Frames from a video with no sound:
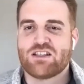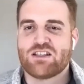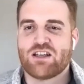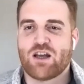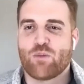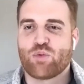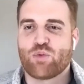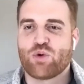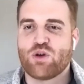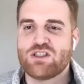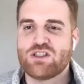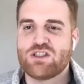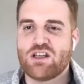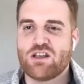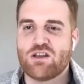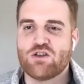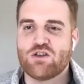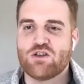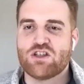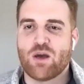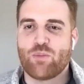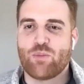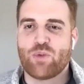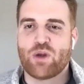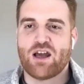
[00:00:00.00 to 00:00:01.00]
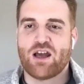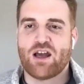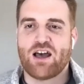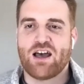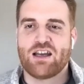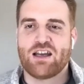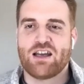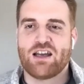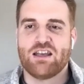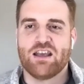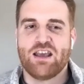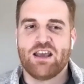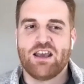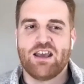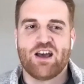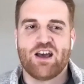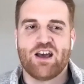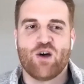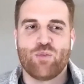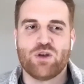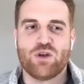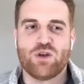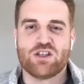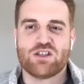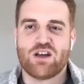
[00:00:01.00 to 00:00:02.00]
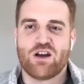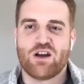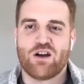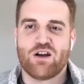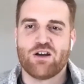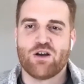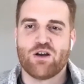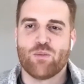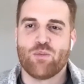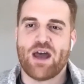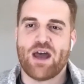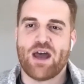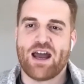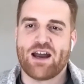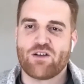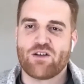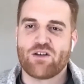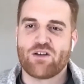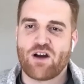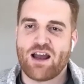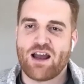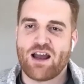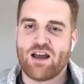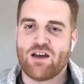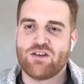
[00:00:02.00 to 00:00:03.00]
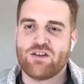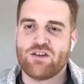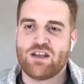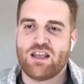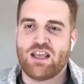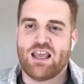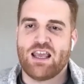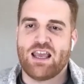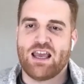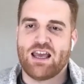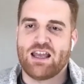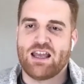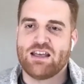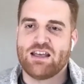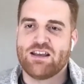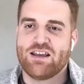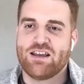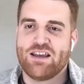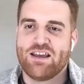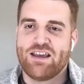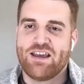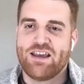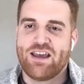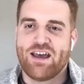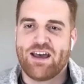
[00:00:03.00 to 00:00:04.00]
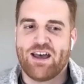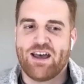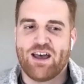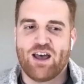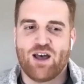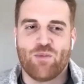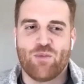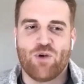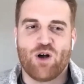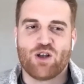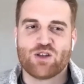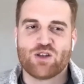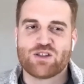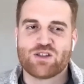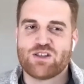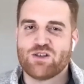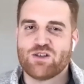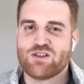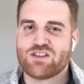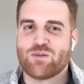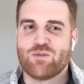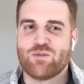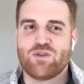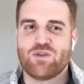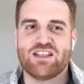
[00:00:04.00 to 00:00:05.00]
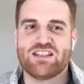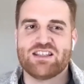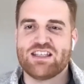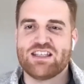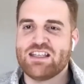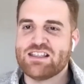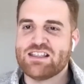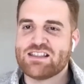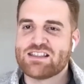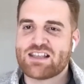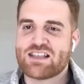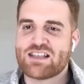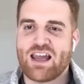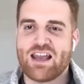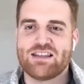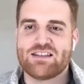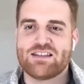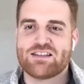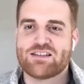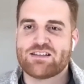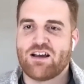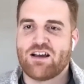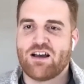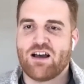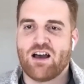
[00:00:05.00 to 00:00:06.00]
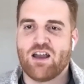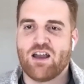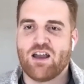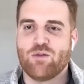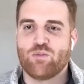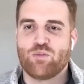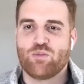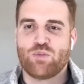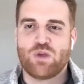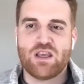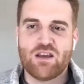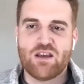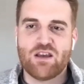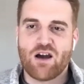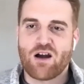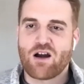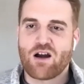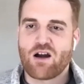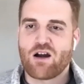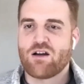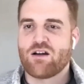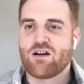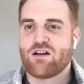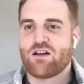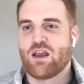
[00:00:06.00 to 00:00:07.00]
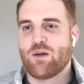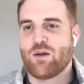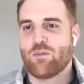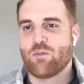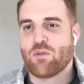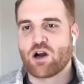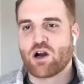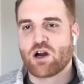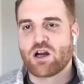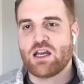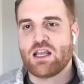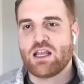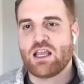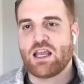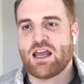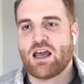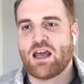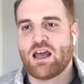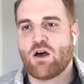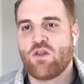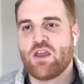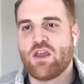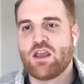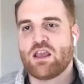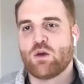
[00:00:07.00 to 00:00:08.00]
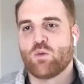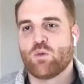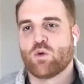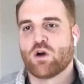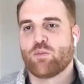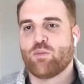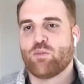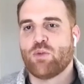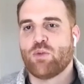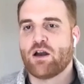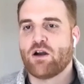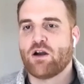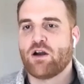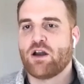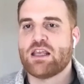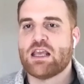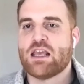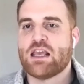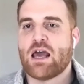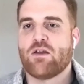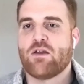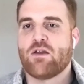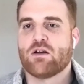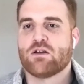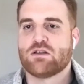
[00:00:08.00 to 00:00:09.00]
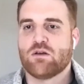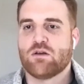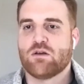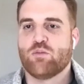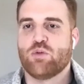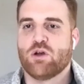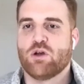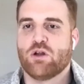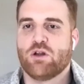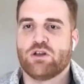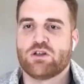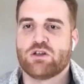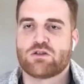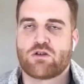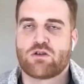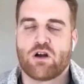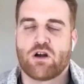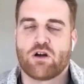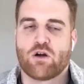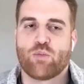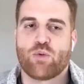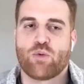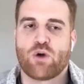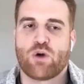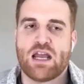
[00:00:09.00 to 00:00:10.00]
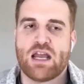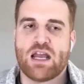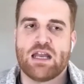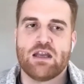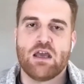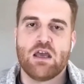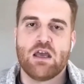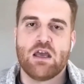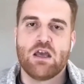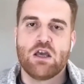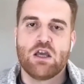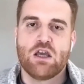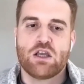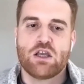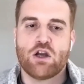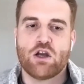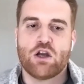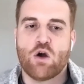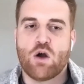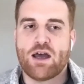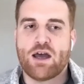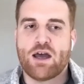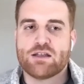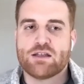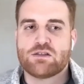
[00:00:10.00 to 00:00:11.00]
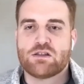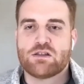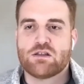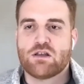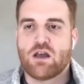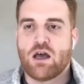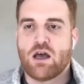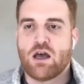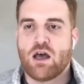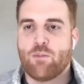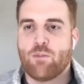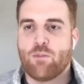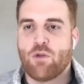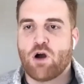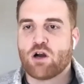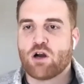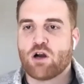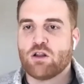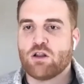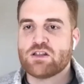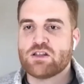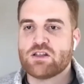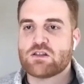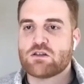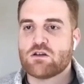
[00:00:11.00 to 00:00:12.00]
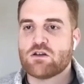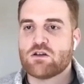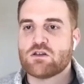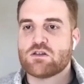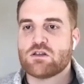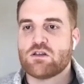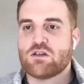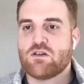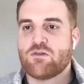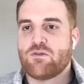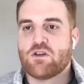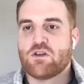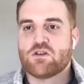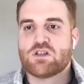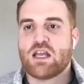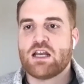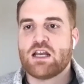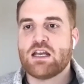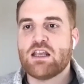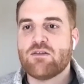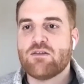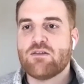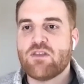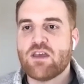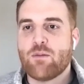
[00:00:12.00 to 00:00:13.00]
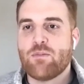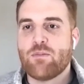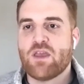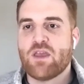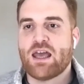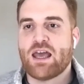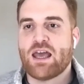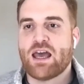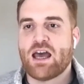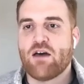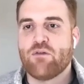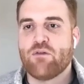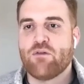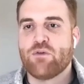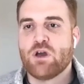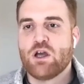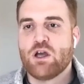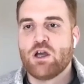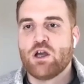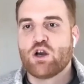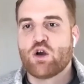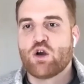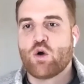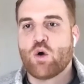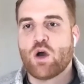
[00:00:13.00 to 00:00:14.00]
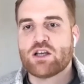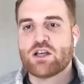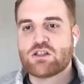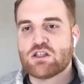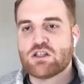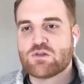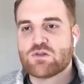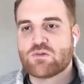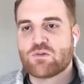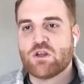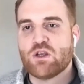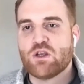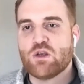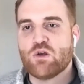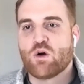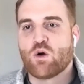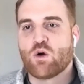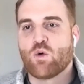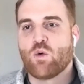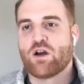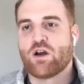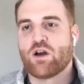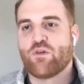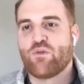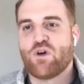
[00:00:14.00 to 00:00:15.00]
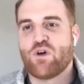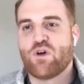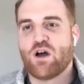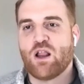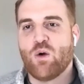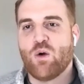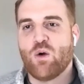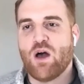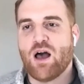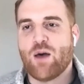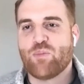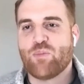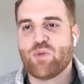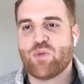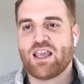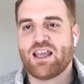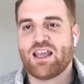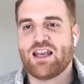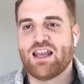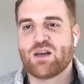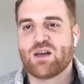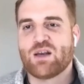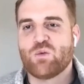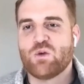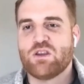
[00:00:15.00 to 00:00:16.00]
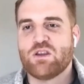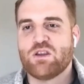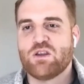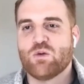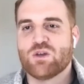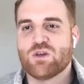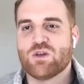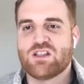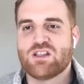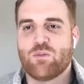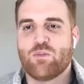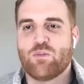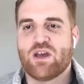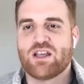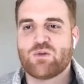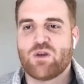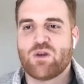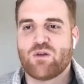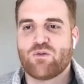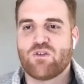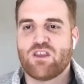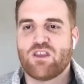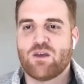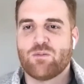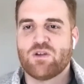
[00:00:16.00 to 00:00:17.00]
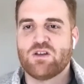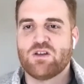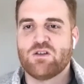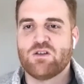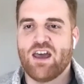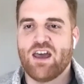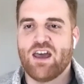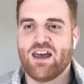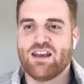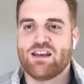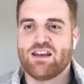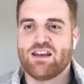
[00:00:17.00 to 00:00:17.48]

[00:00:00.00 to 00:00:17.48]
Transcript: I appreciate you jumping on and helping share your background and also some of these insights on PR and marketing and how they can work better together to build a stronger brand. As our listeners, if there's any of them that have questions for you or want to follow up and connect with you, what's the best way for them to do that?